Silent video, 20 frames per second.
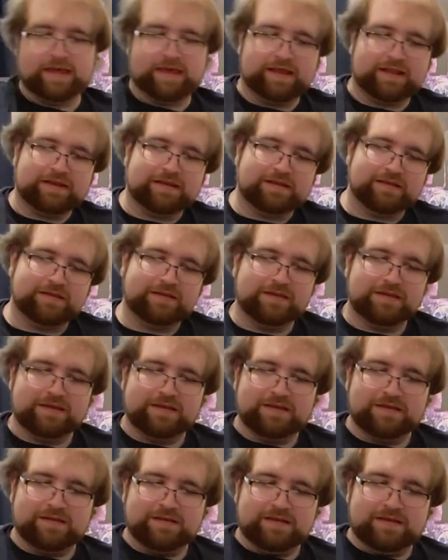And
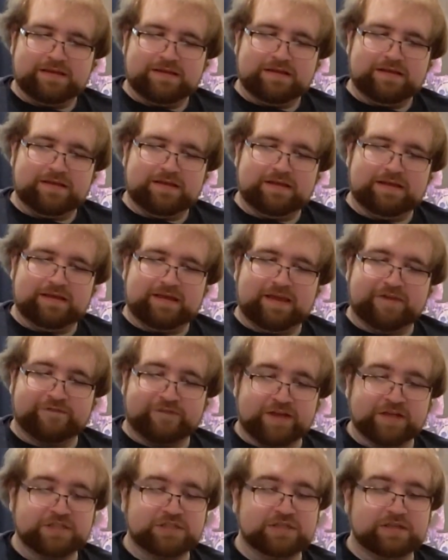
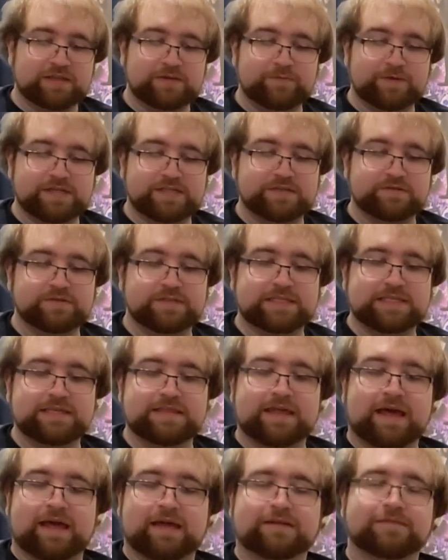eventually we do
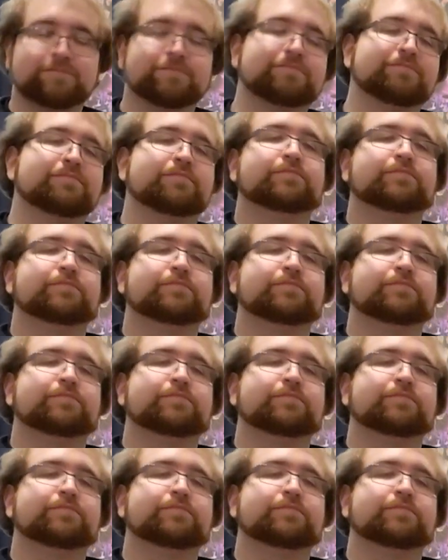see that